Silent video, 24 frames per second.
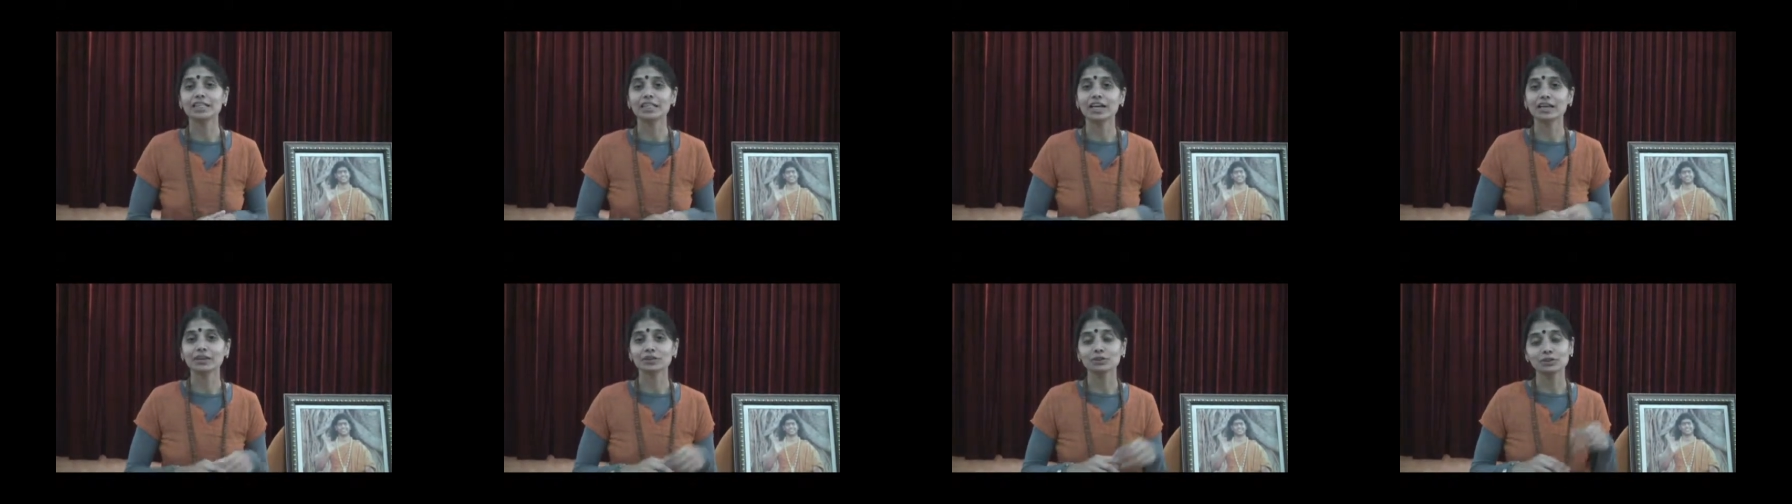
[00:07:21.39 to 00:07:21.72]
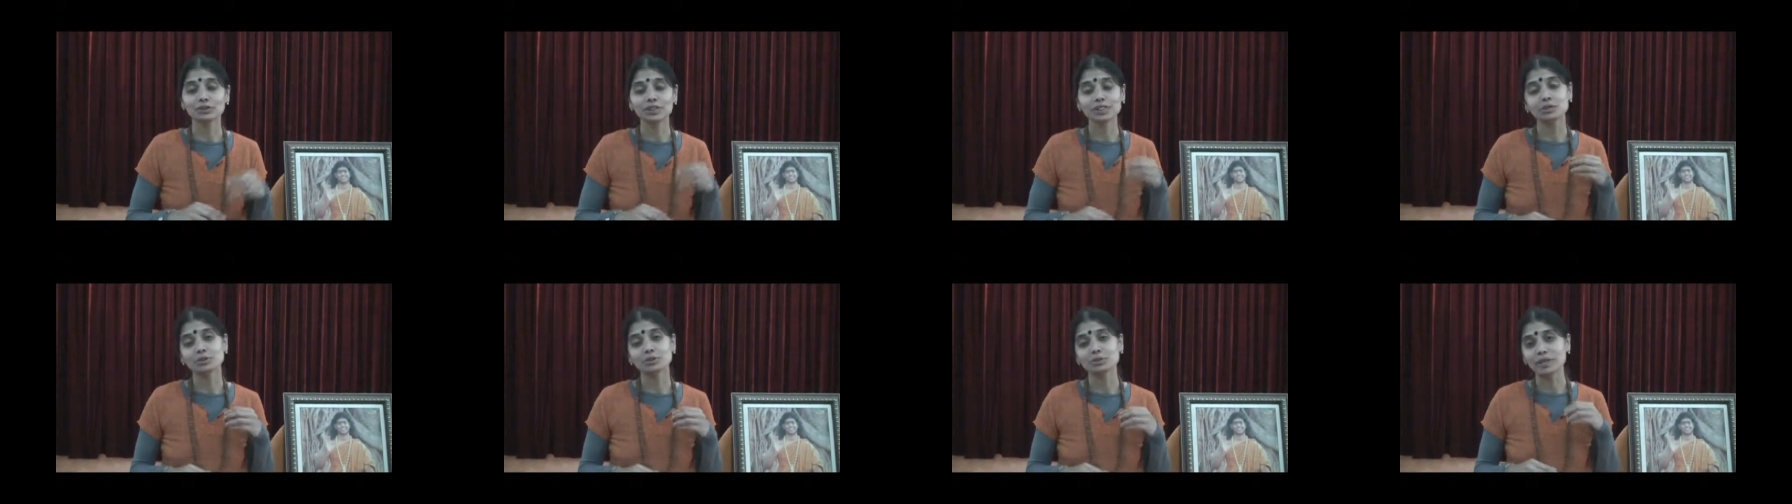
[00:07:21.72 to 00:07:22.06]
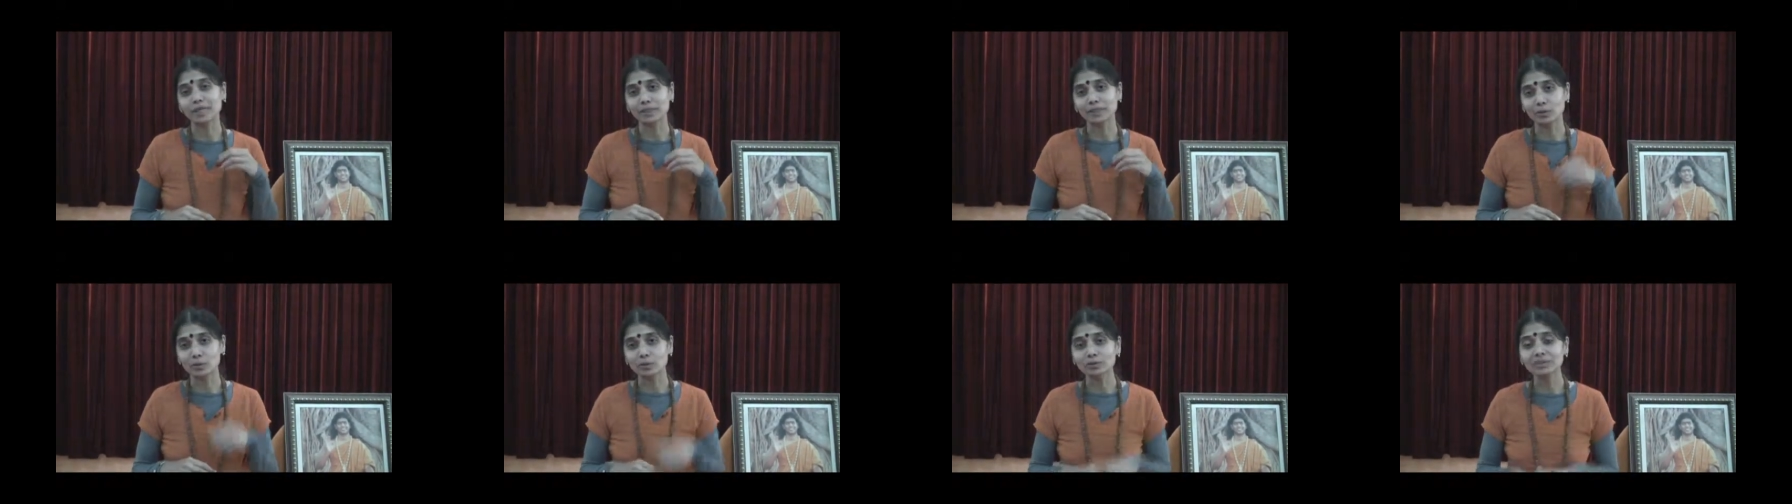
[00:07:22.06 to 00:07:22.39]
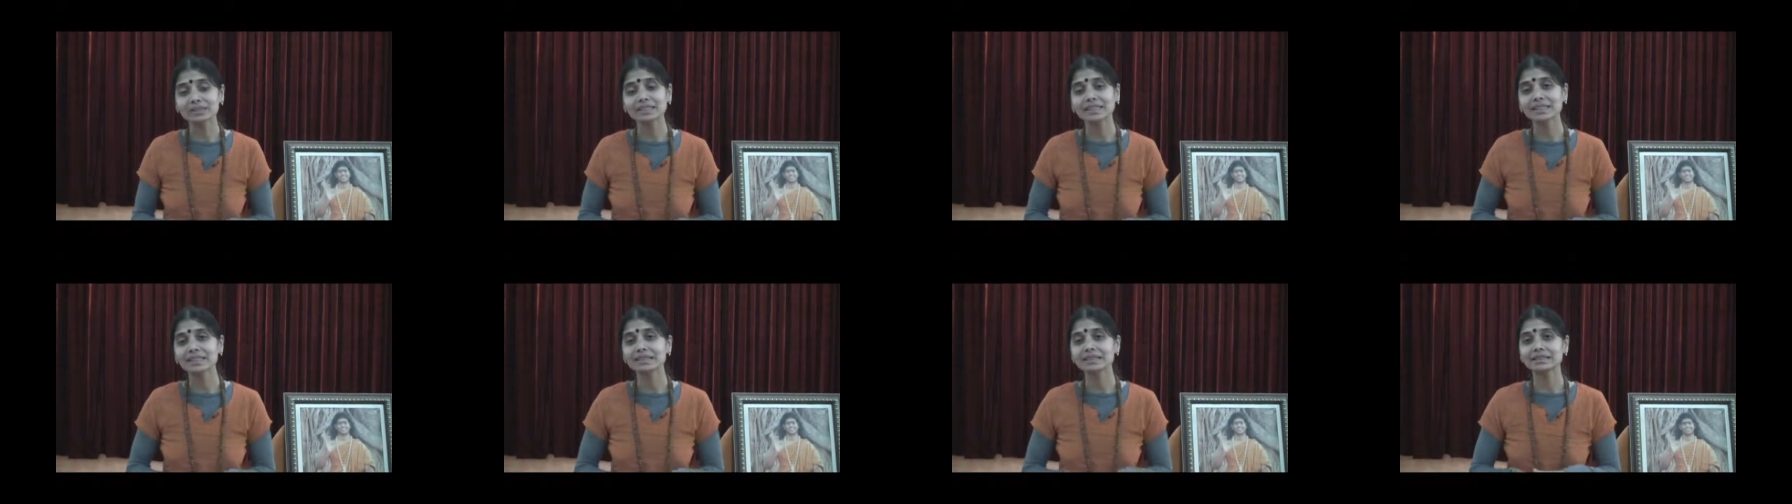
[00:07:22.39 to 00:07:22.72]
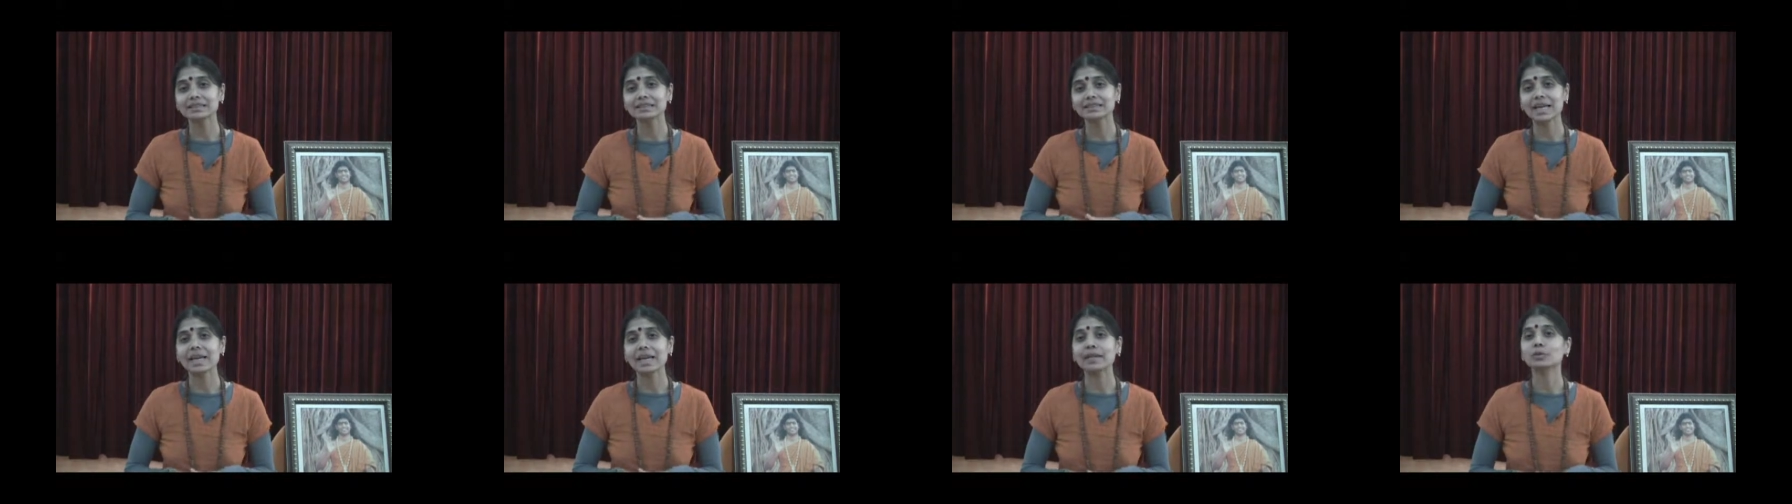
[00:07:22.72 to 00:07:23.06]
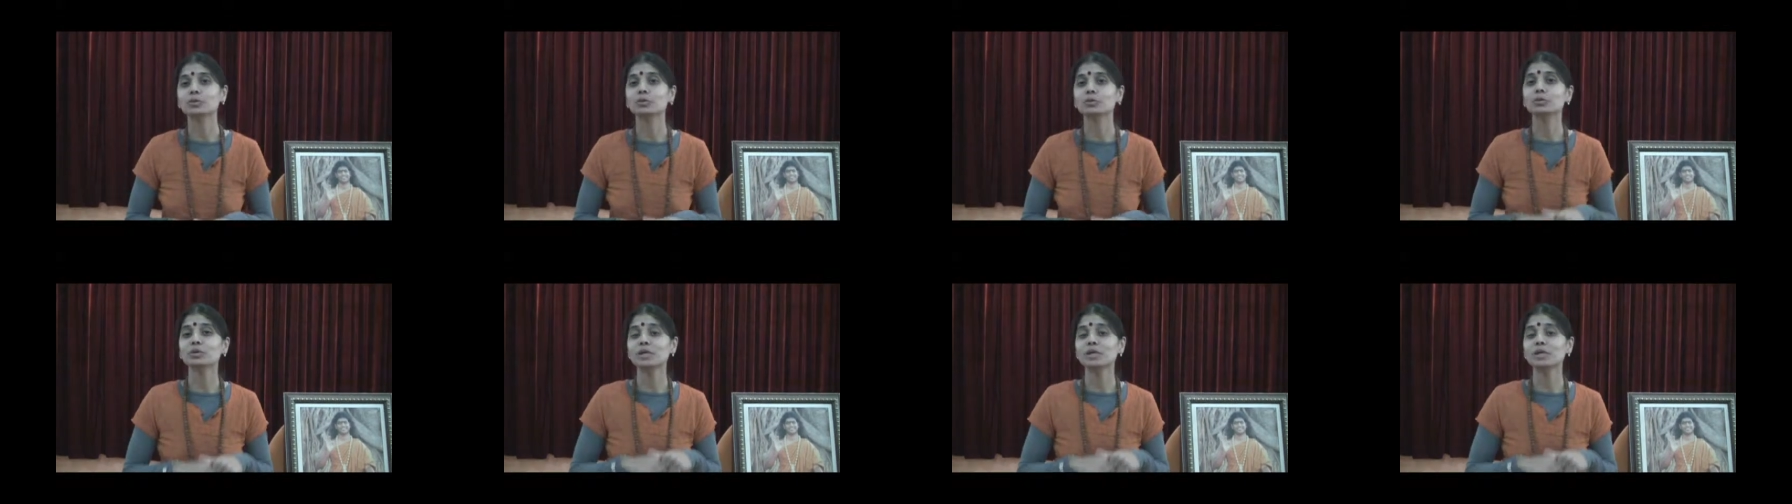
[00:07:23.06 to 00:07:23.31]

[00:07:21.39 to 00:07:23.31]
not only to my own kids and